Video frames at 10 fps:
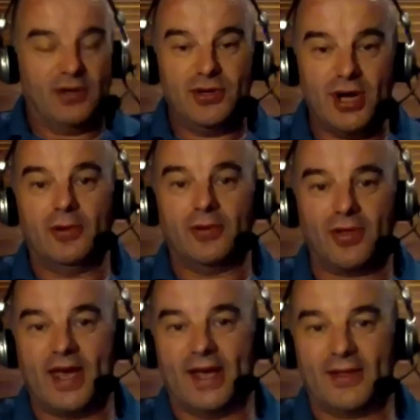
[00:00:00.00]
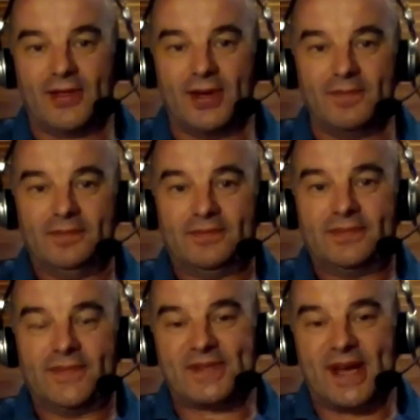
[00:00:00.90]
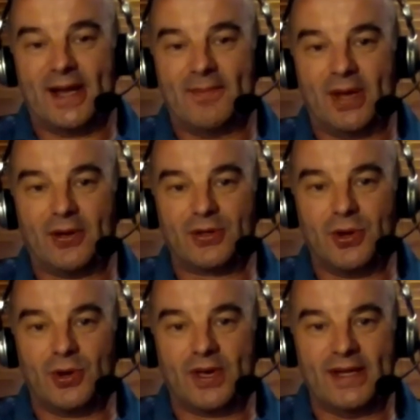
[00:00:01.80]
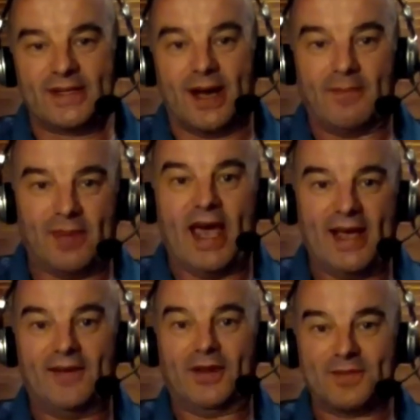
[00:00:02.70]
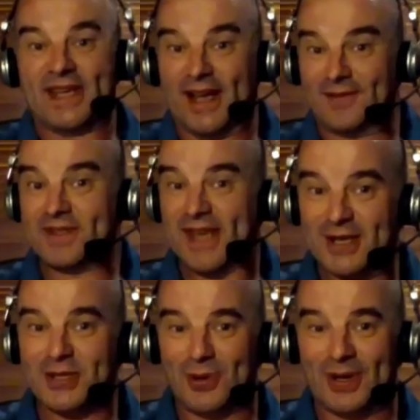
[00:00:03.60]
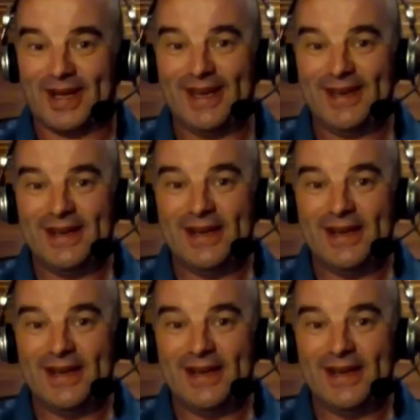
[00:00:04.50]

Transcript: don't think that necessarily because your kids are behaving themselves sexually,